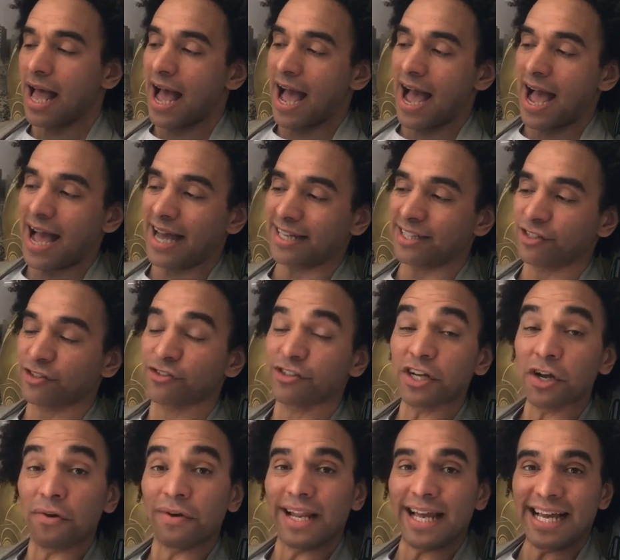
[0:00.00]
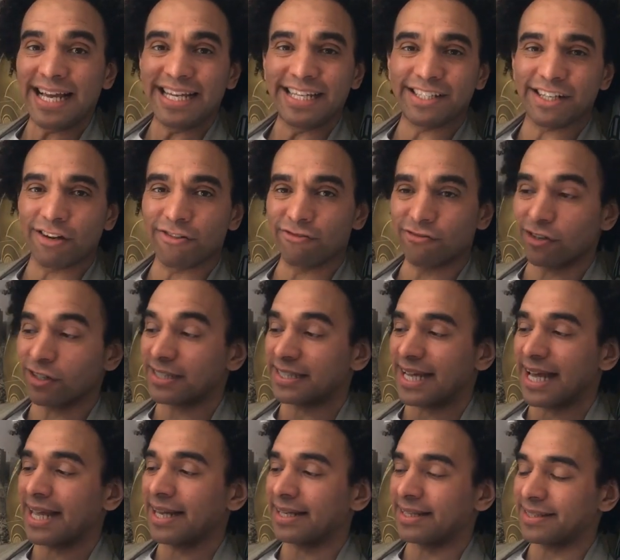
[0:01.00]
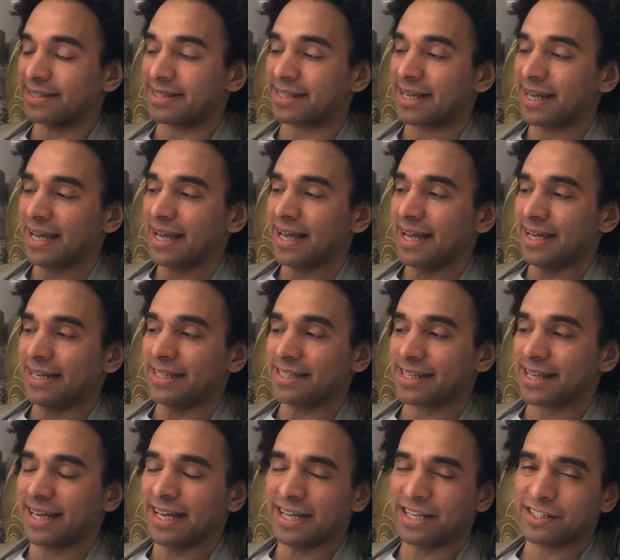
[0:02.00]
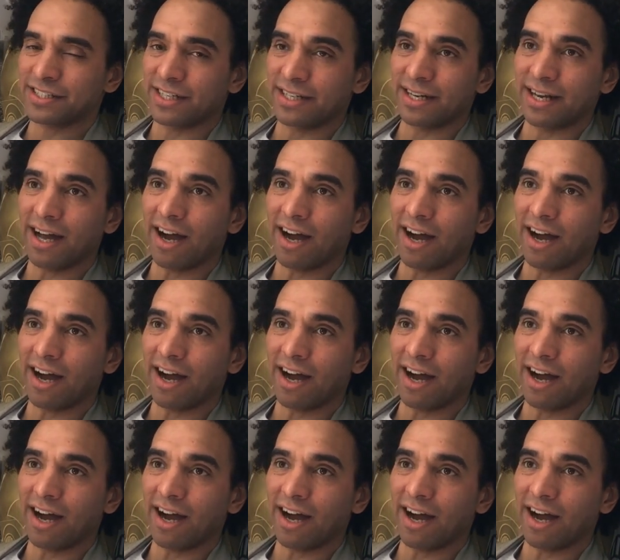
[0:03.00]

and triolets and rondelles in this collection.